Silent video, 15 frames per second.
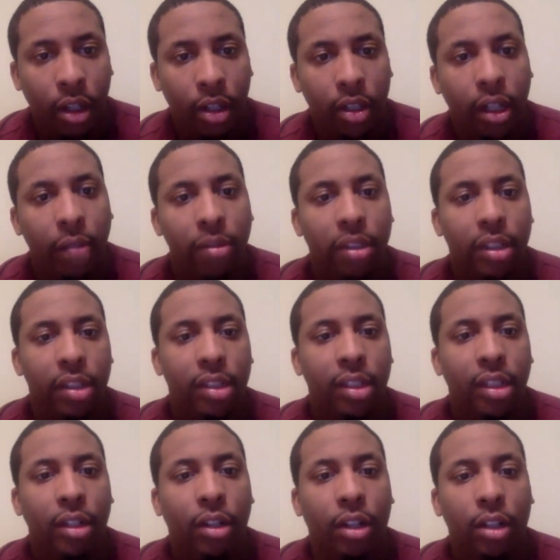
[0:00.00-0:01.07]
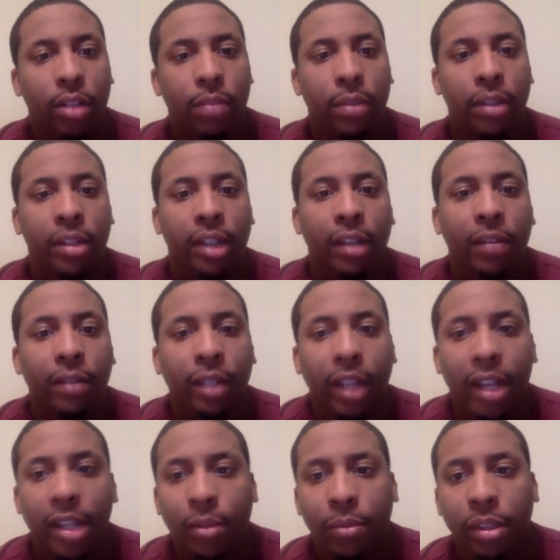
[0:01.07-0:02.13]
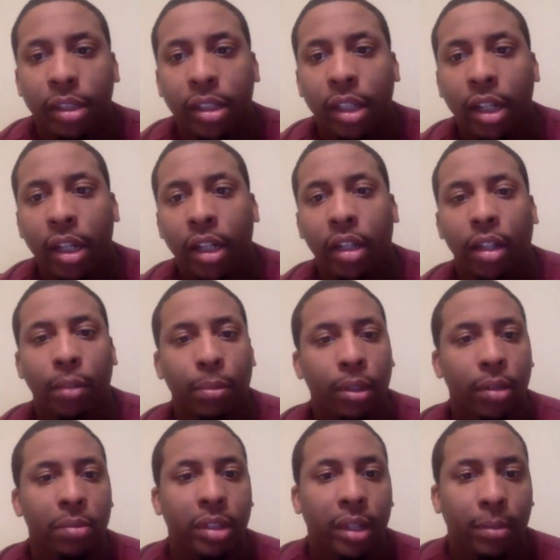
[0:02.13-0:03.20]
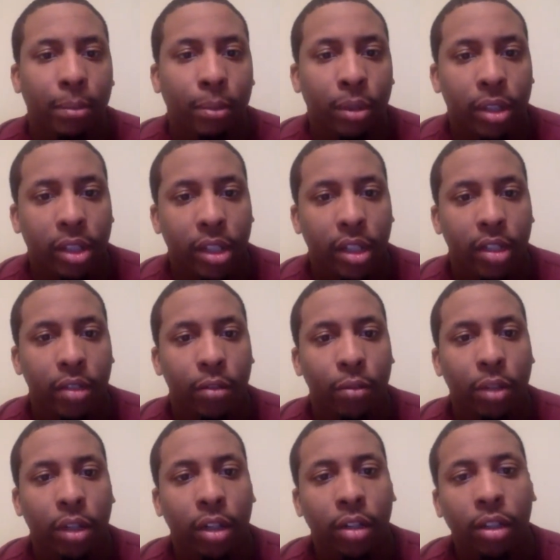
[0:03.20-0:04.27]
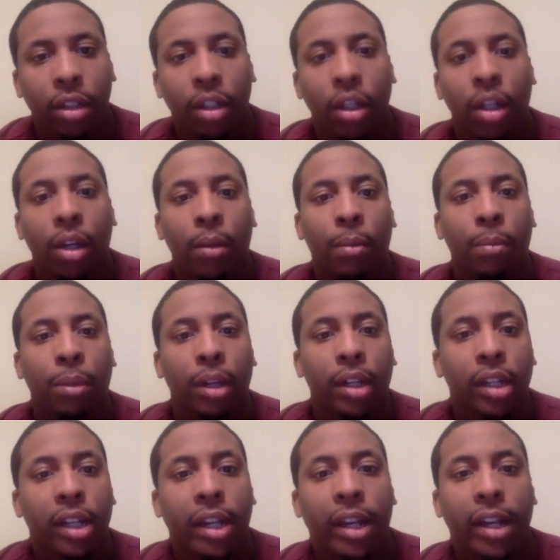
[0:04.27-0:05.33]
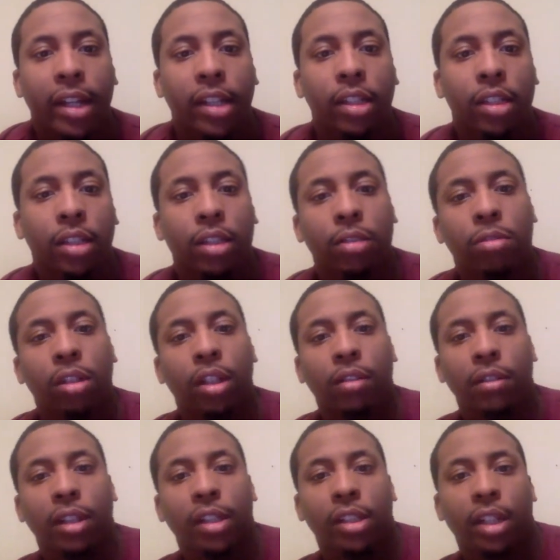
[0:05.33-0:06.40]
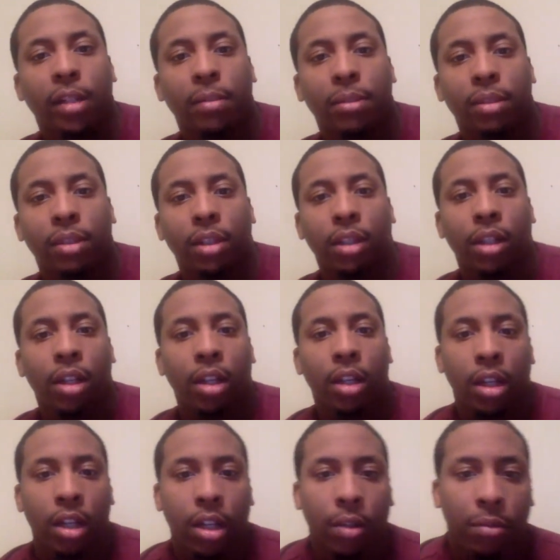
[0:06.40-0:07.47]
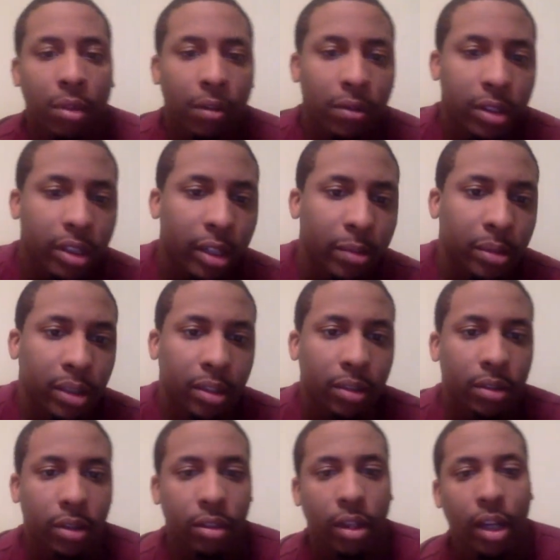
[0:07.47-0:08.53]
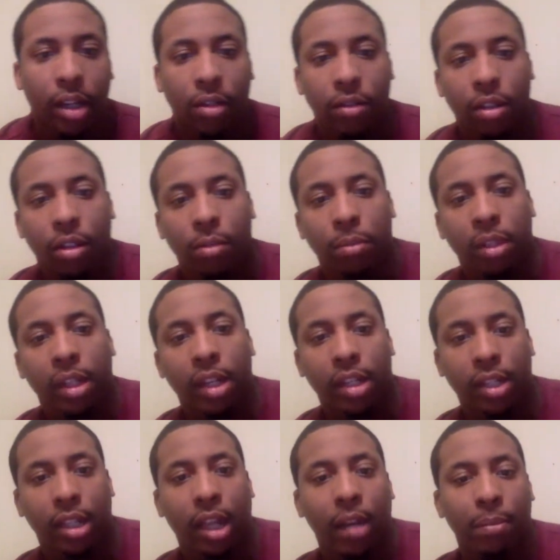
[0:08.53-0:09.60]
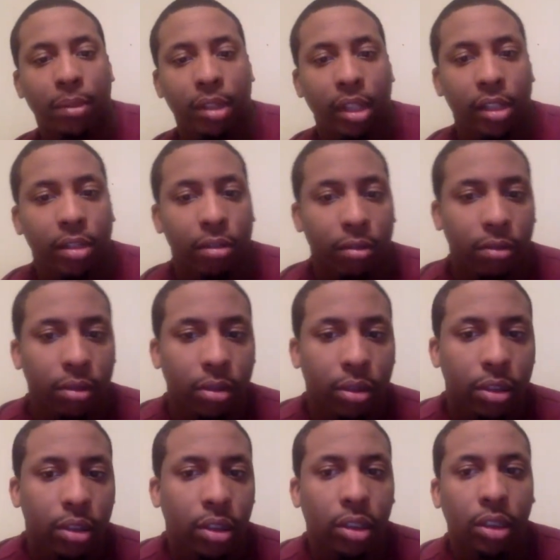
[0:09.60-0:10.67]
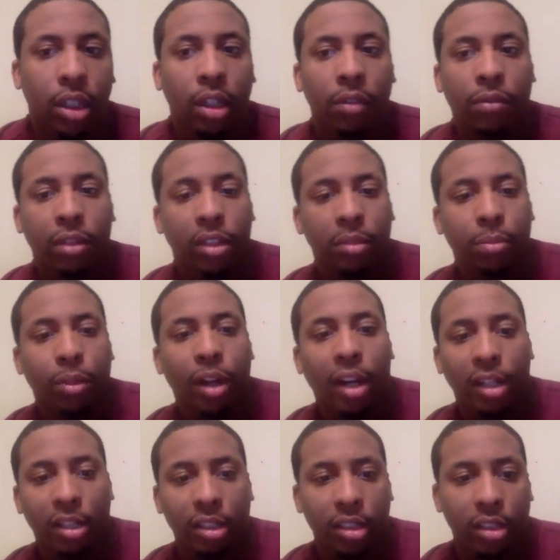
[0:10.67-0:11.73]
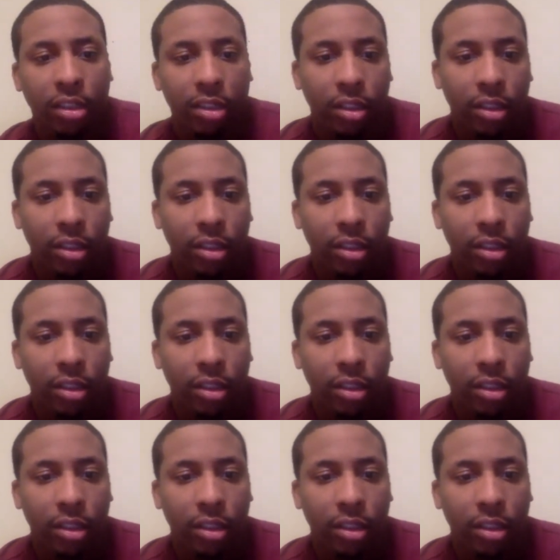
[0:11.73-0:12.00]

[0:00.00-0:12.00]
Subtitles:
That was against Seahawks, but Denver last week, he only put up 10 points. He didn't do well. But he had 23 attempts, 1 reception. So I don't know. But he has a lot of potential for his price.